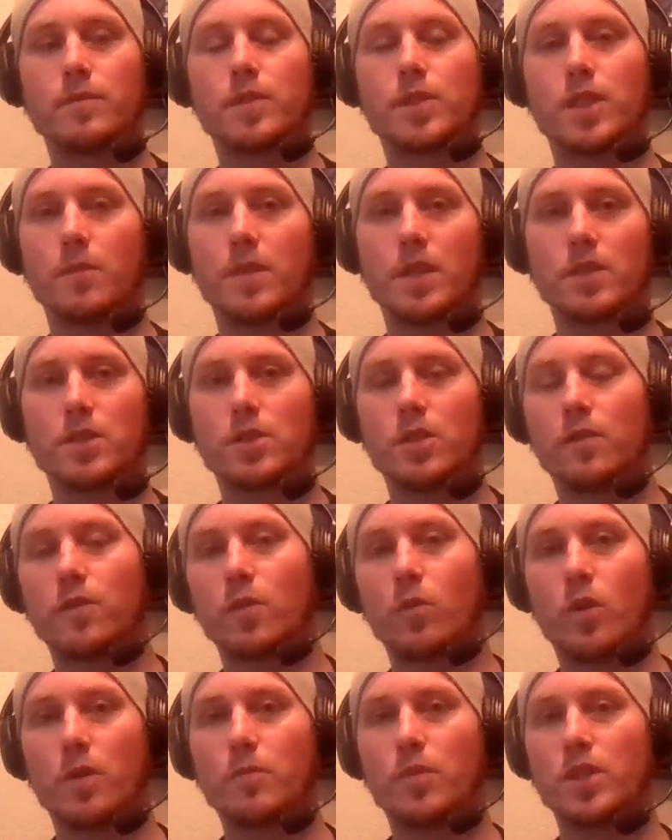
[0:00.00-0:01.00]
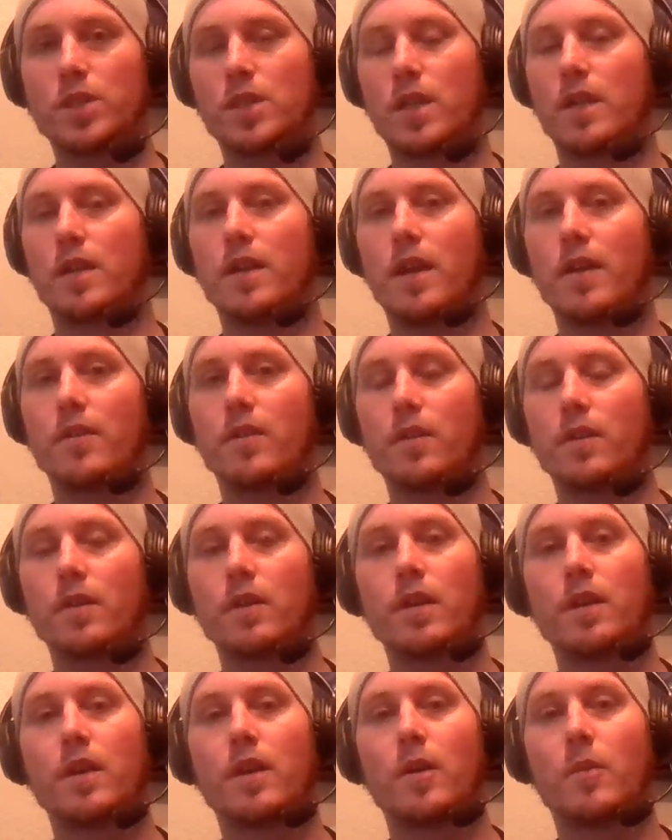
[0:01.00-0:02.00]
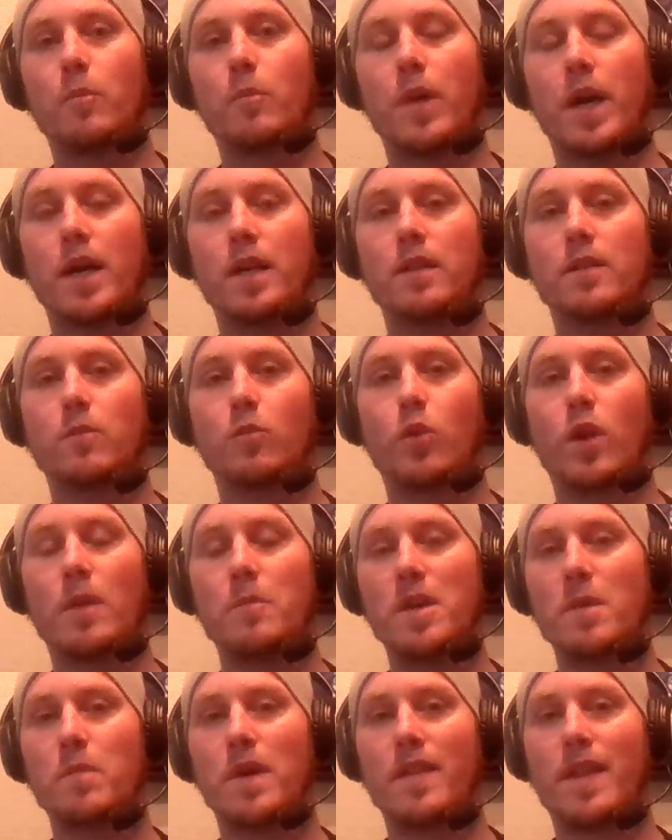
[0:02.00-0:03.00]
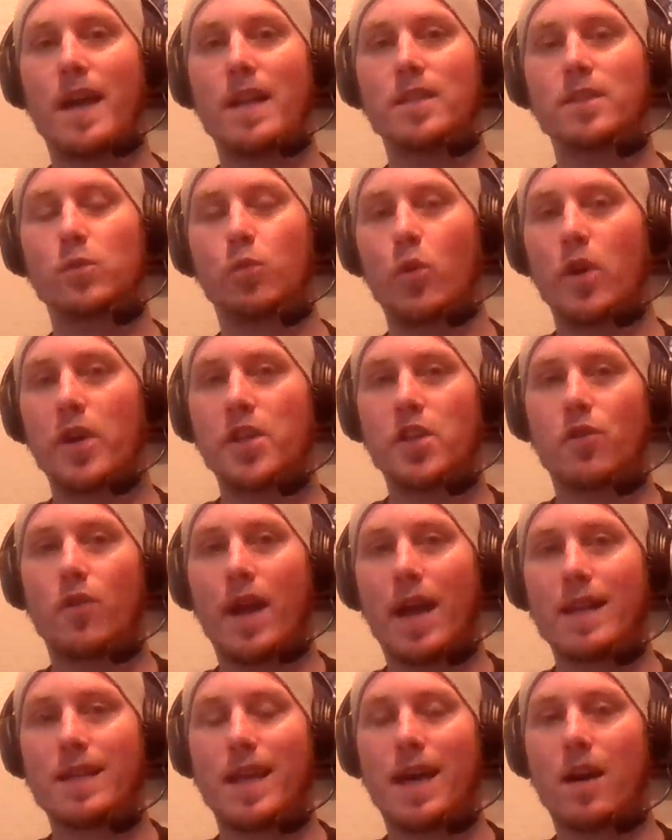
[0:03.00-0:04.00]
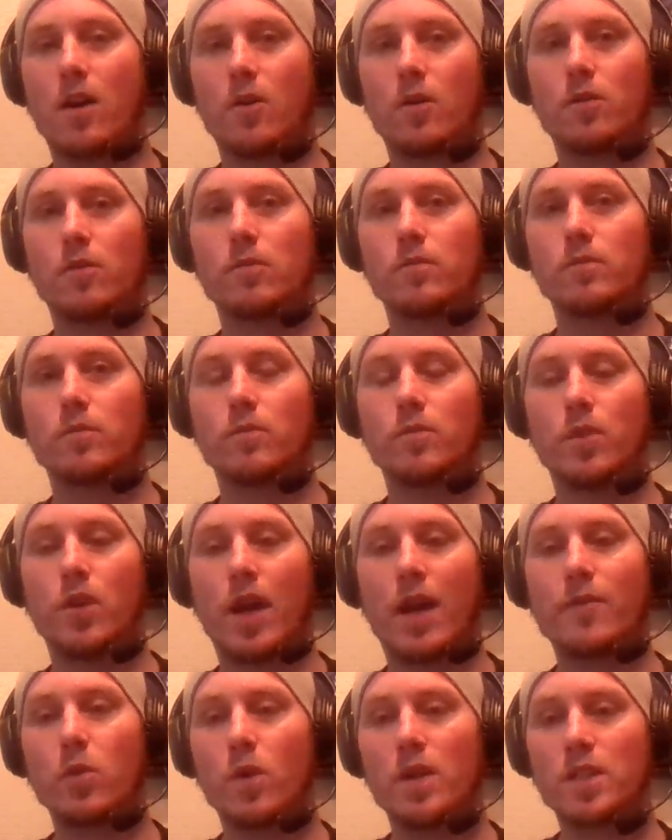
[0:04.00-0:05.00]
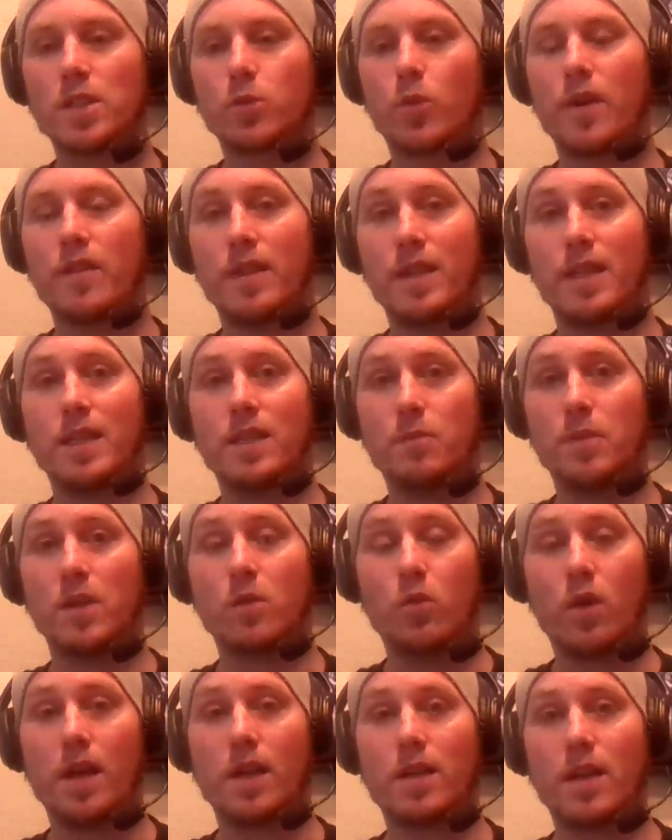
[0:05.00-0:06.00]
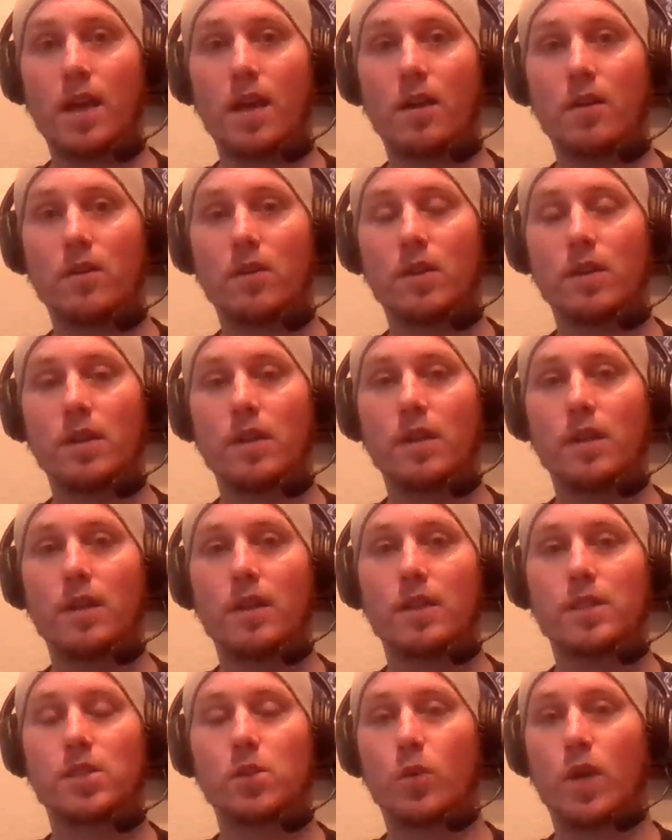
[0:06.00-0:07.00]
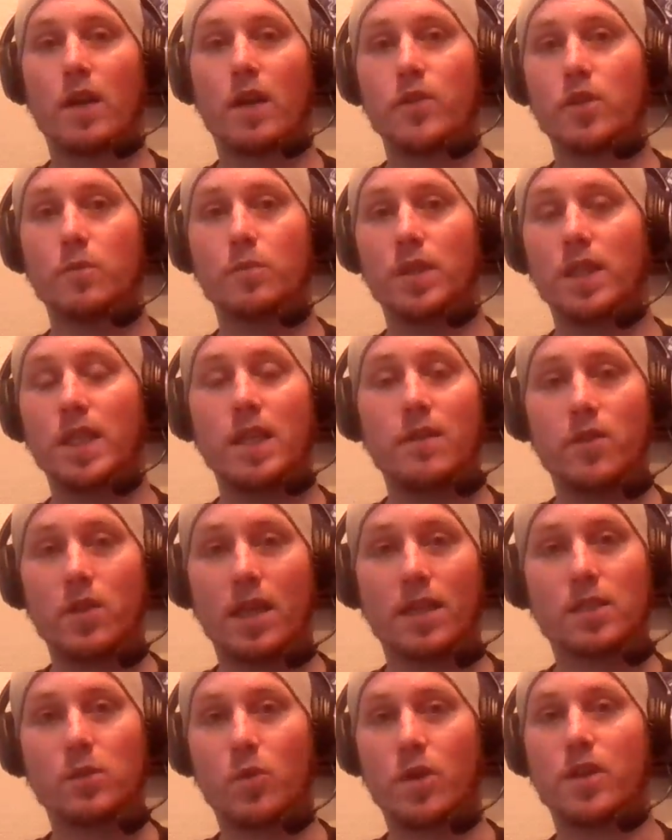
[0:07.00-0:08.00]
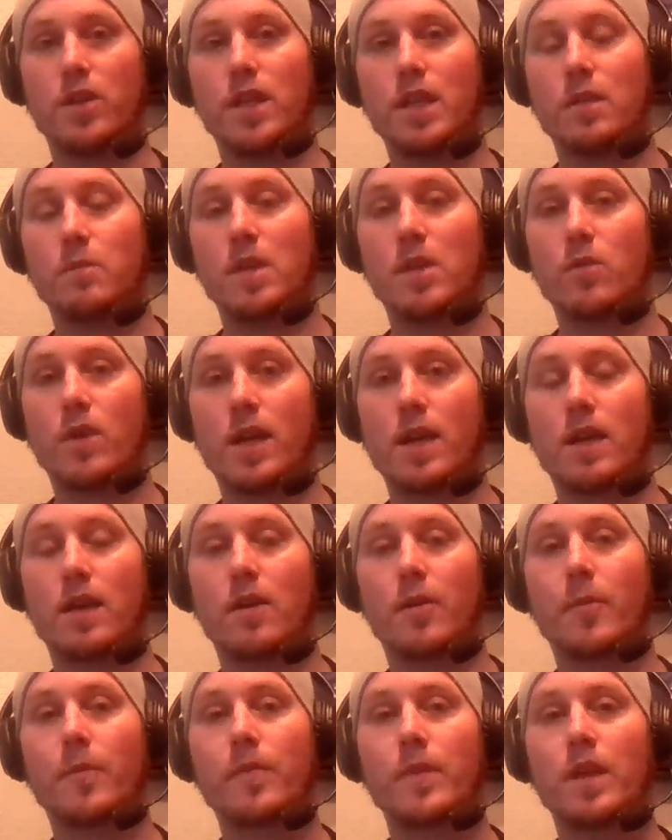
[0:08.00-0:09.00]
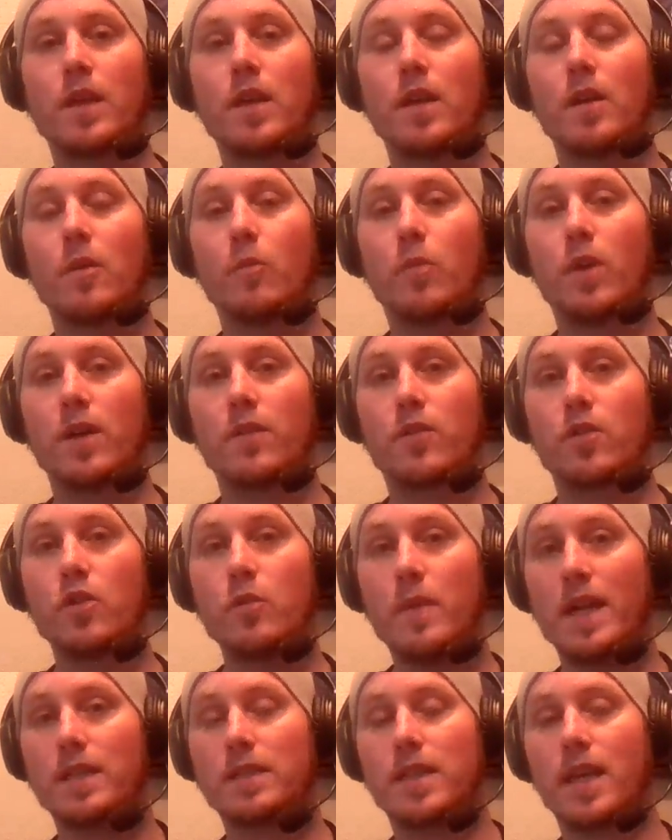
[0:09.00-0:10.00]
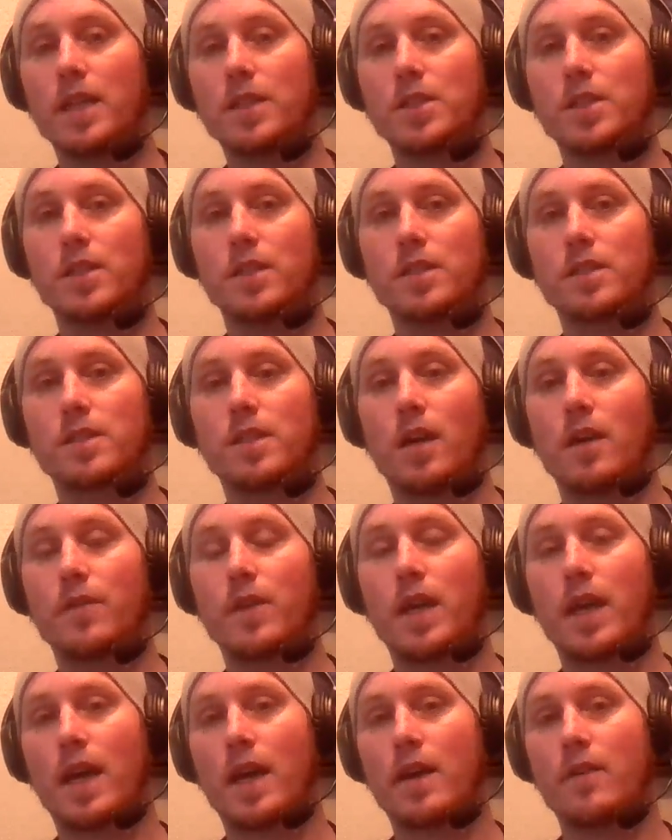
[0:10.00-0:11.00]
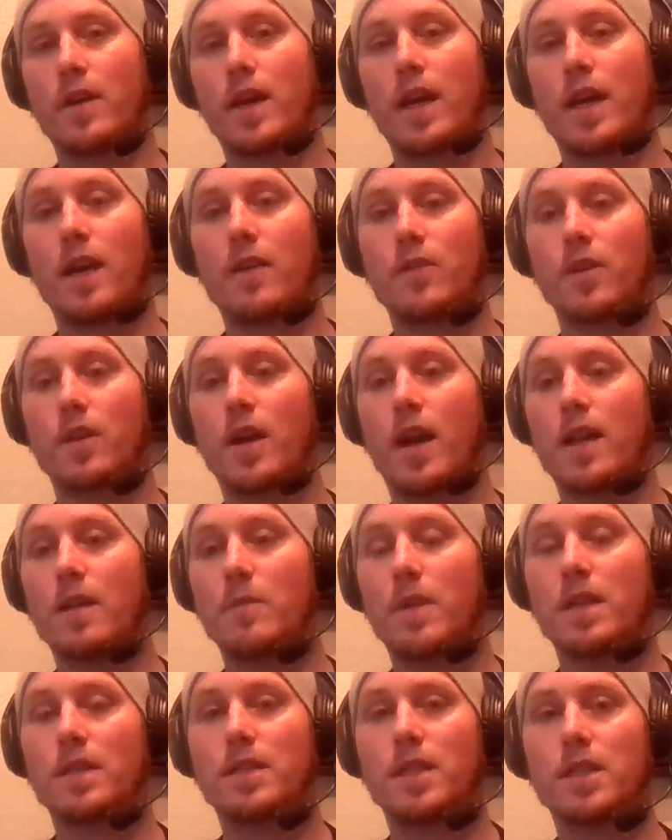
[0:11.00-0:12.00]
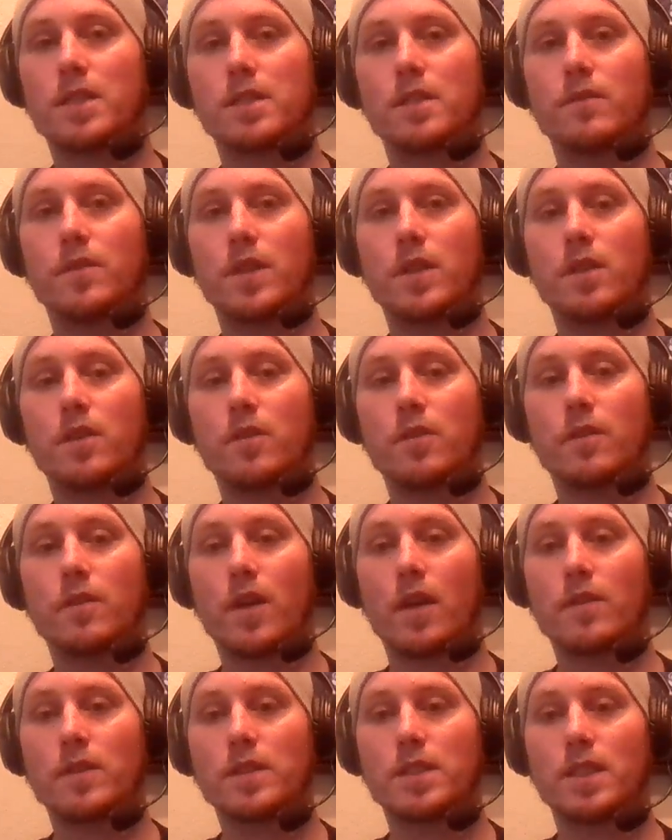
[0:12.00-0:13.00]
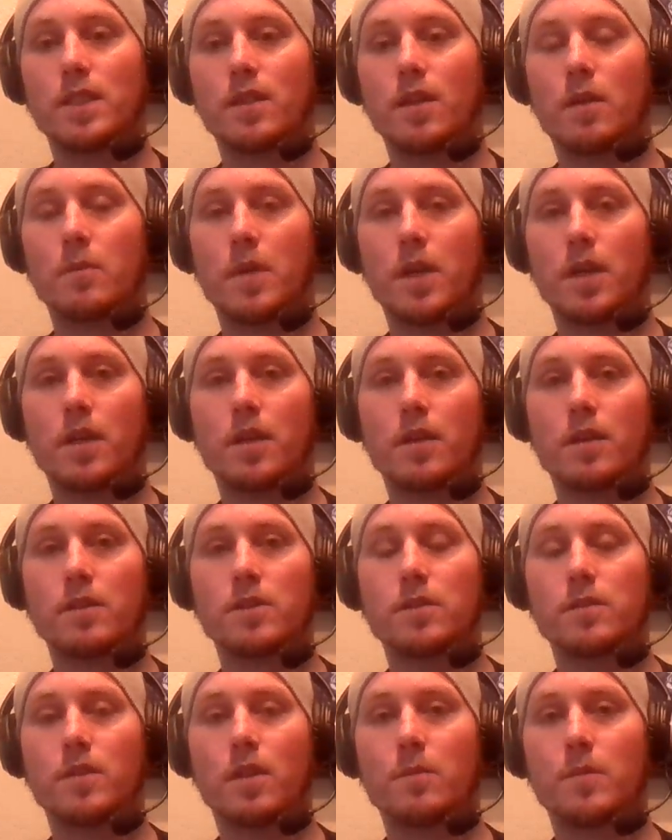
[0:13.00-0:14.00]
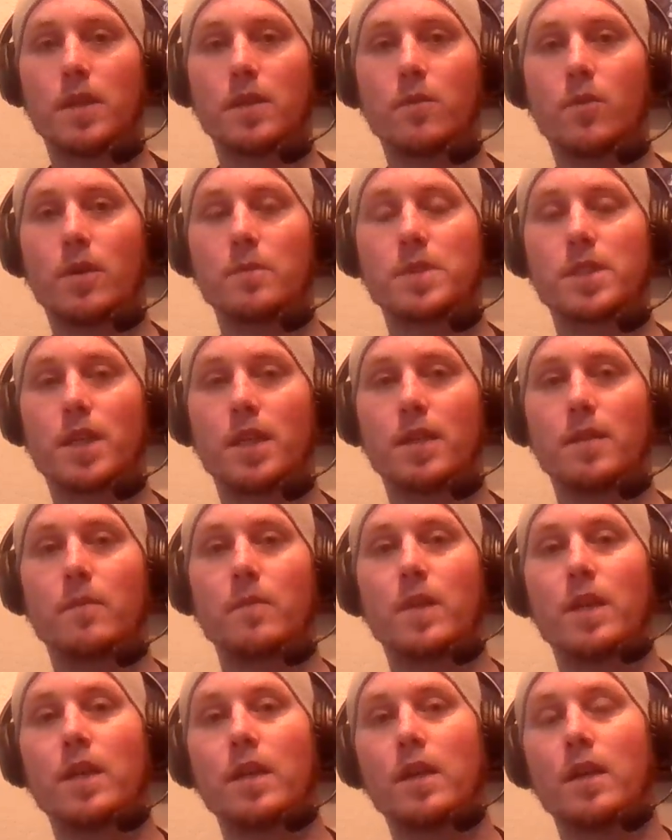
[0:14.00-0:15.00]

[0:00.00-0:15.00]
something's true for one person on another, but what I mean by that is where you're at now. Everyone is where they need to be right now. So whatever you believe, that's where you need to be right now. But through meditation and stuff, and I have a guided meditation video, if you haven't seen it, on my website,